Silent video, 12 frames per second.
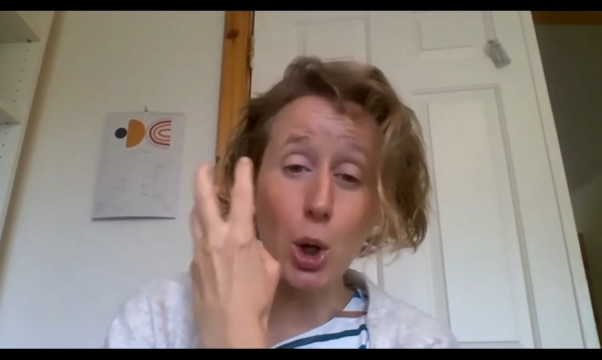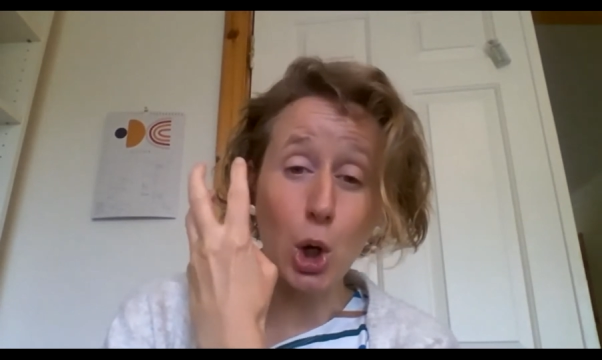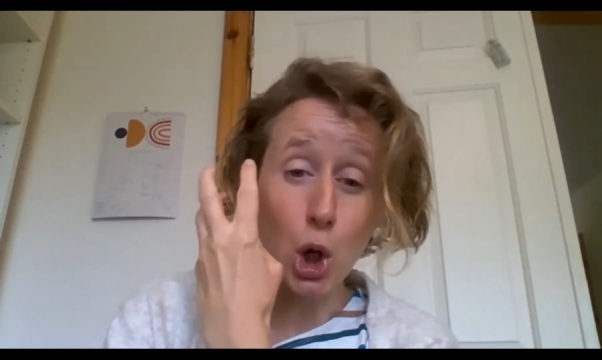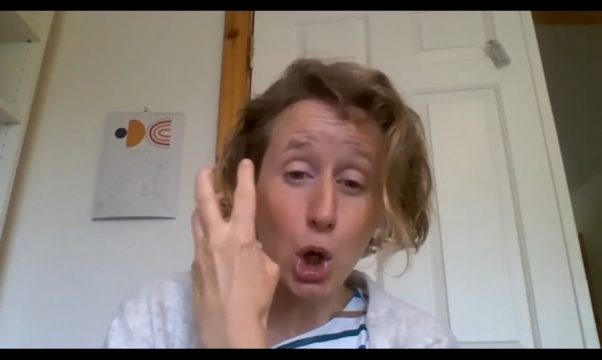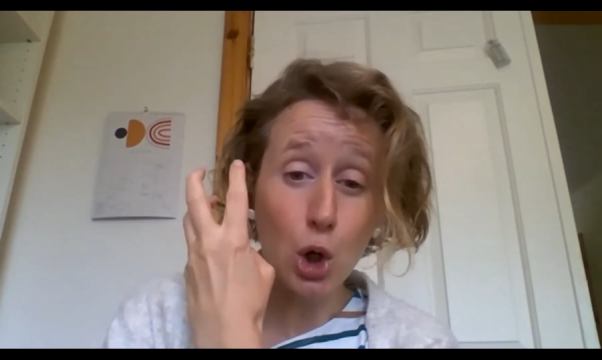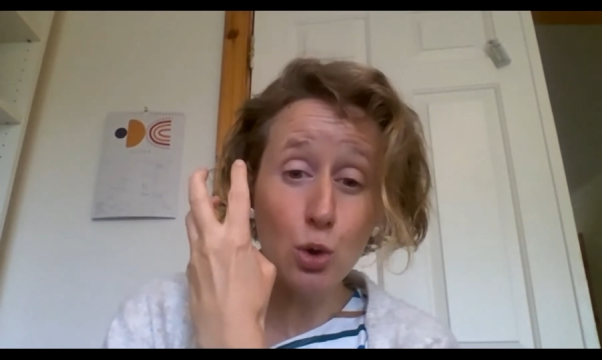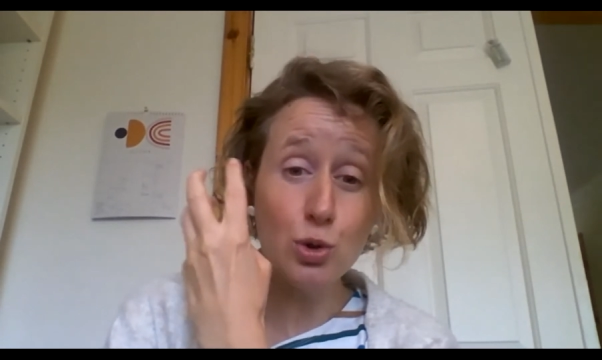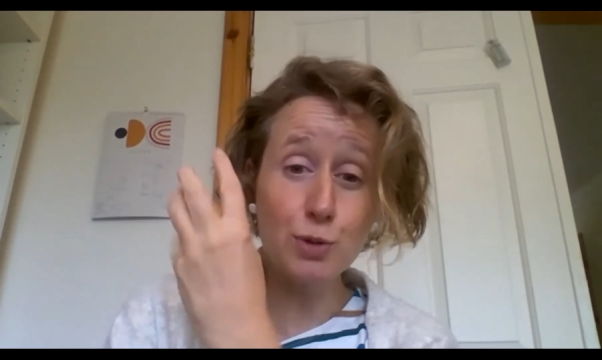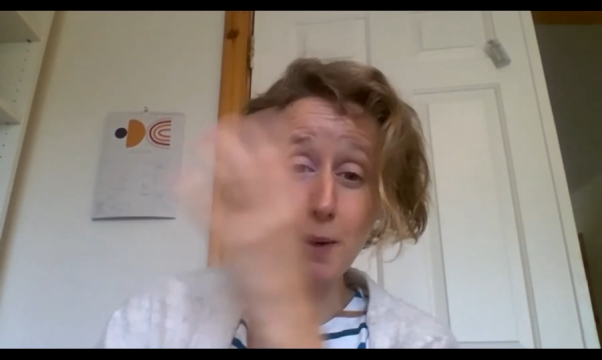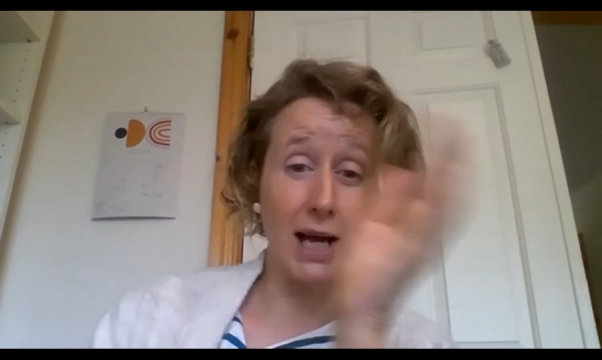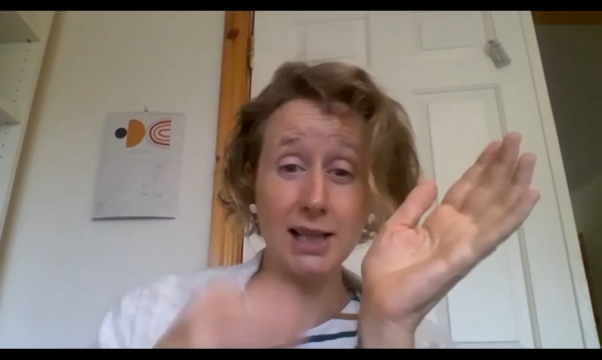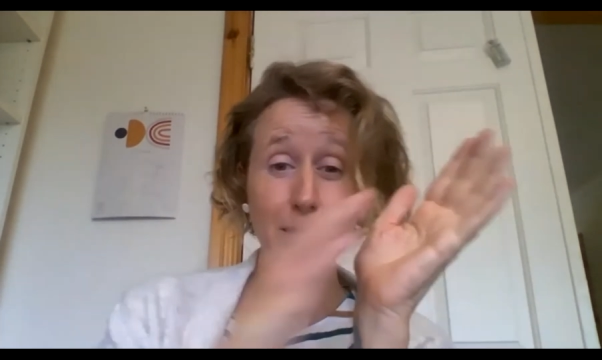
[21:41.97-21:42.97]
load
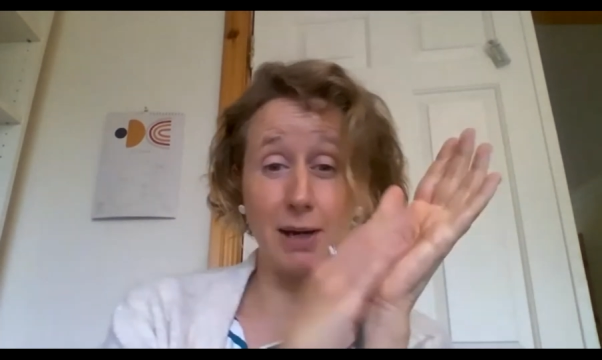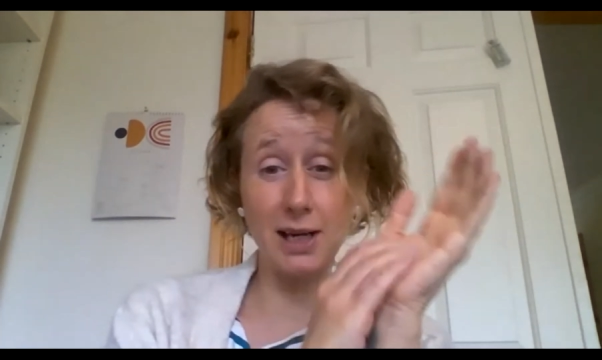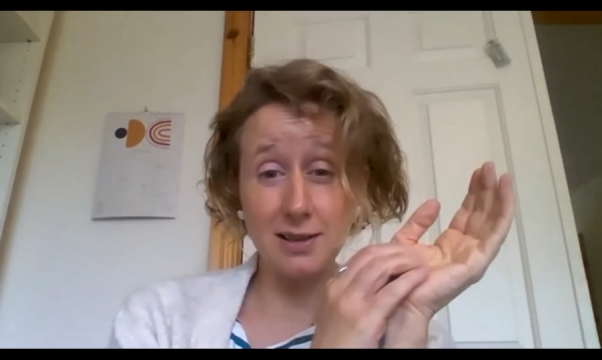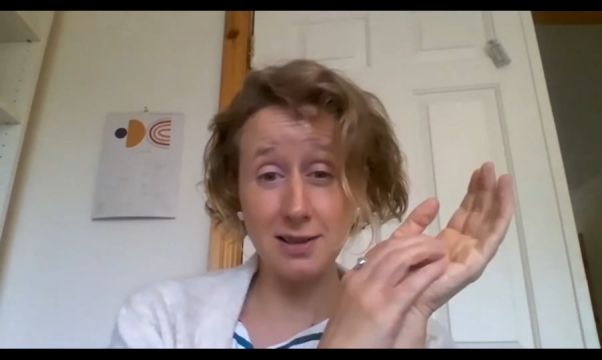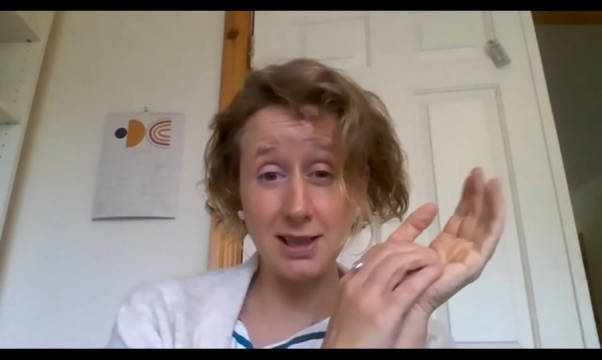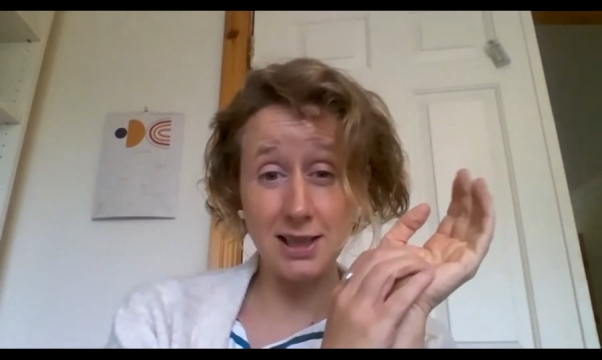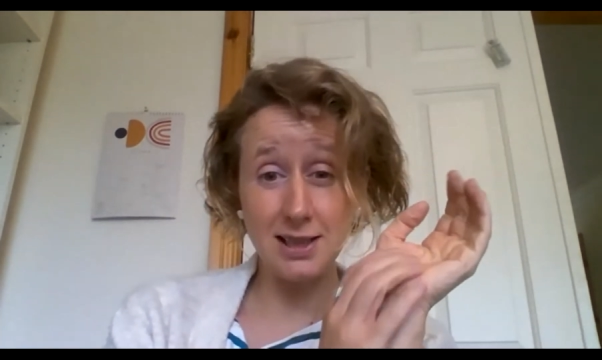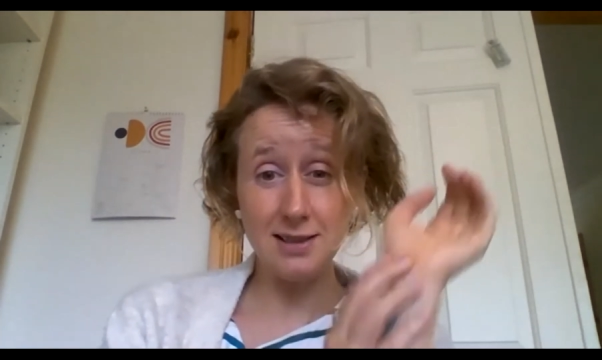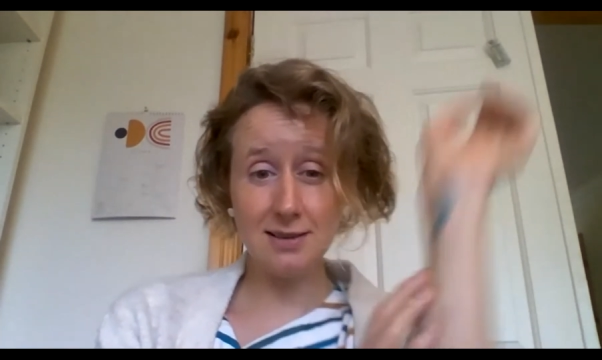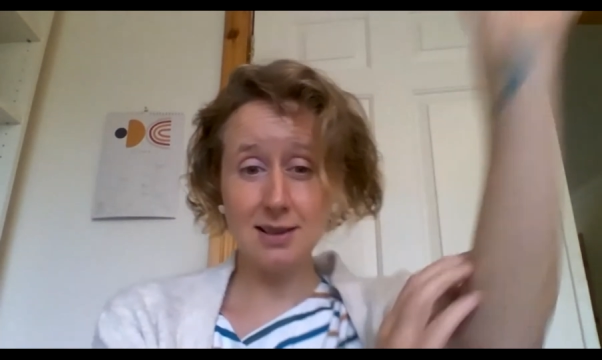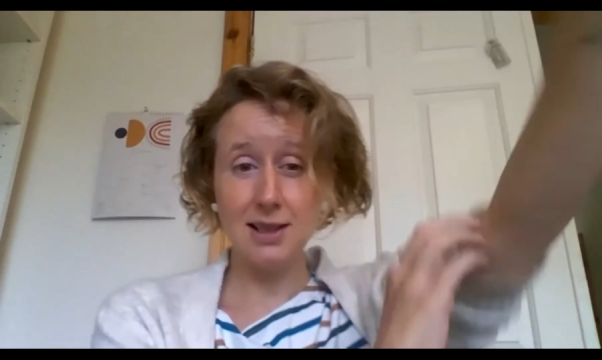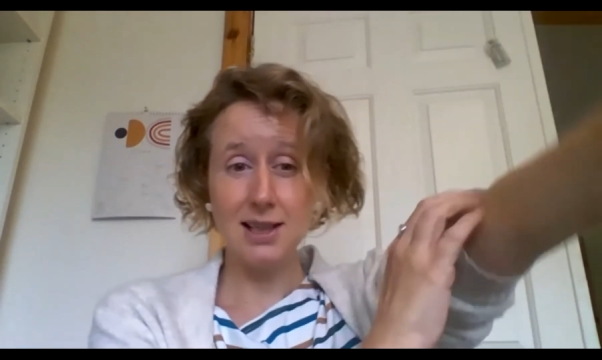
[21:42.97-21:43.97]
behind the back of the
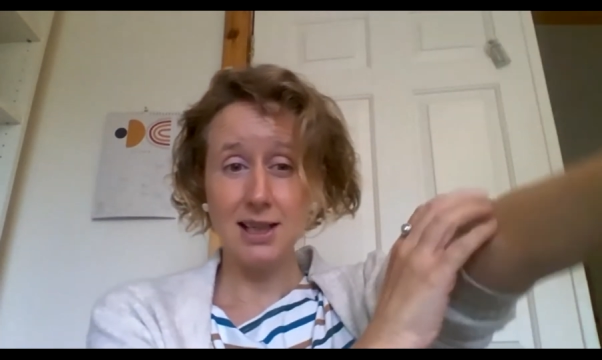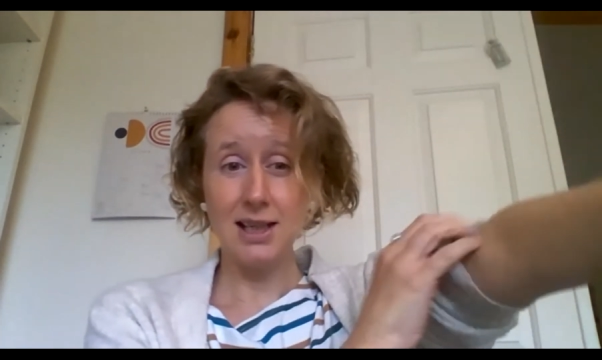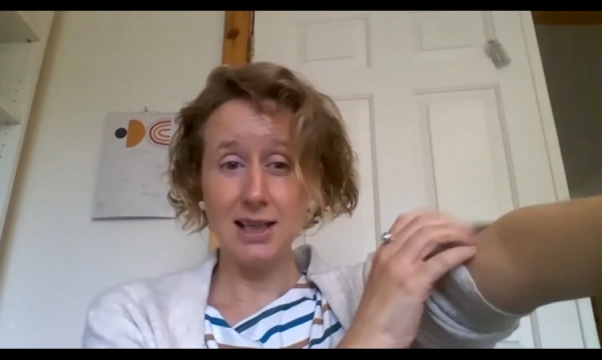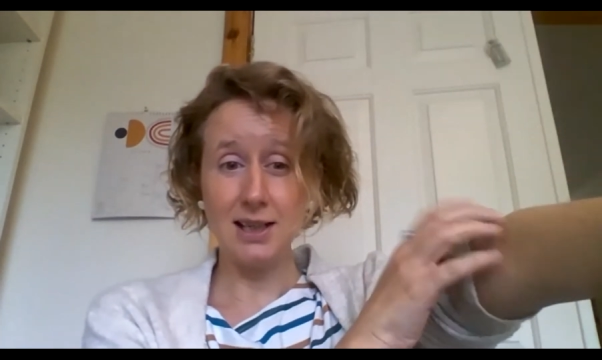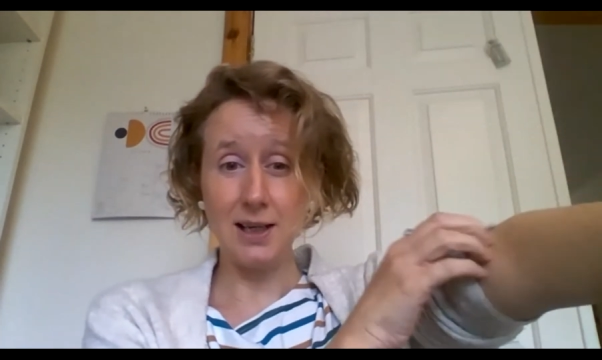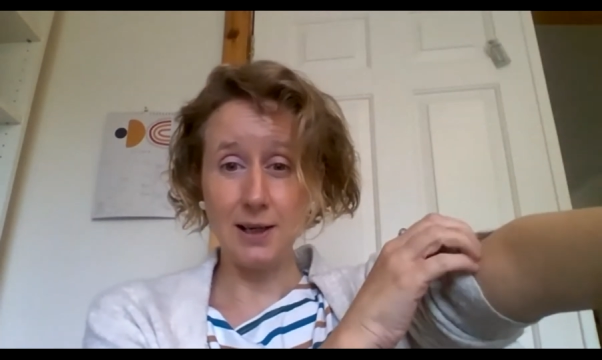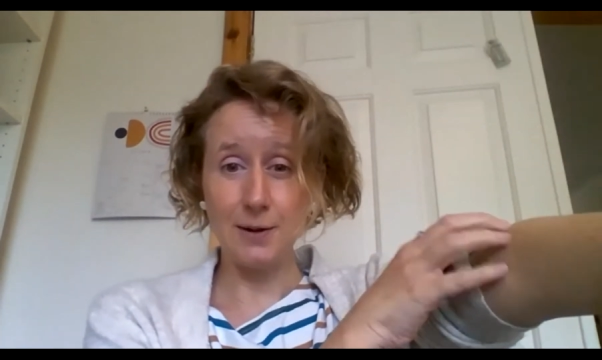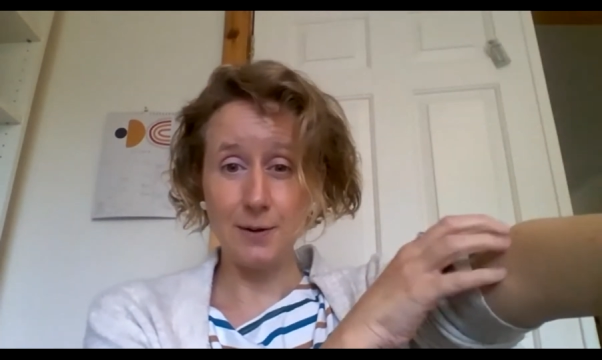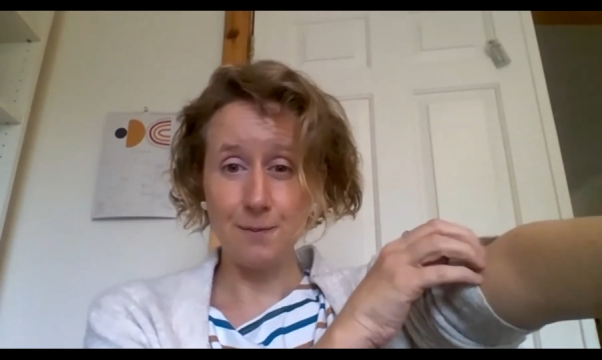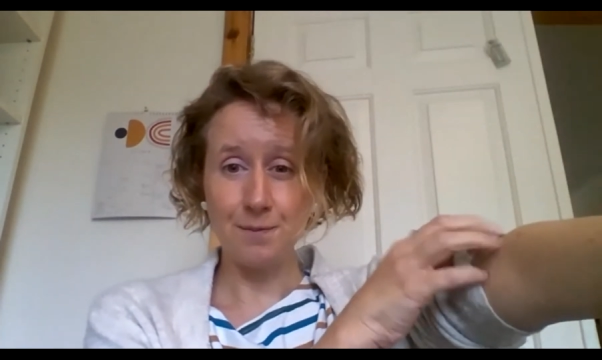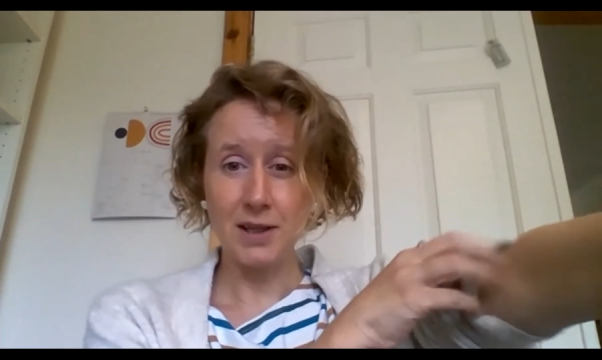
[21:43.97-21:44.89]
knees in here.